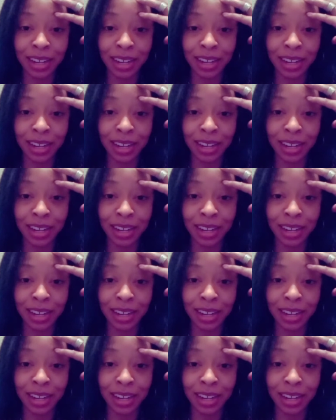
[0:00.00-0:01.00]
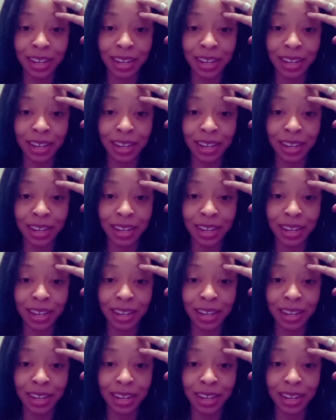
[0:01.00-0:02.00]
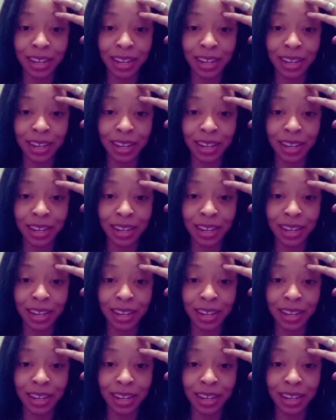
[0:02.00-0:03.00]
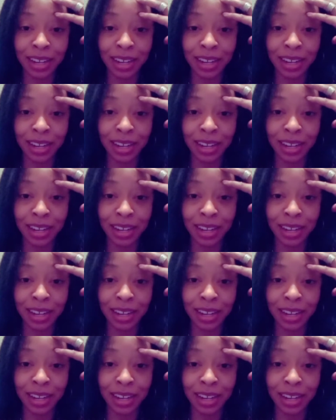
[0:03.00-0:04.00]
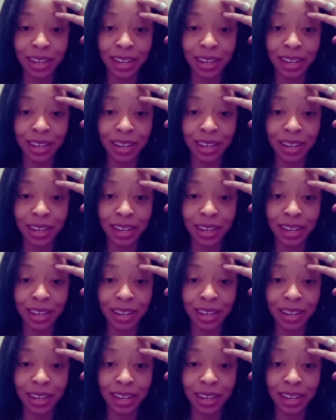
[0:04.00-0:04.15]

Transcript: This is a still picture; no speech is visible.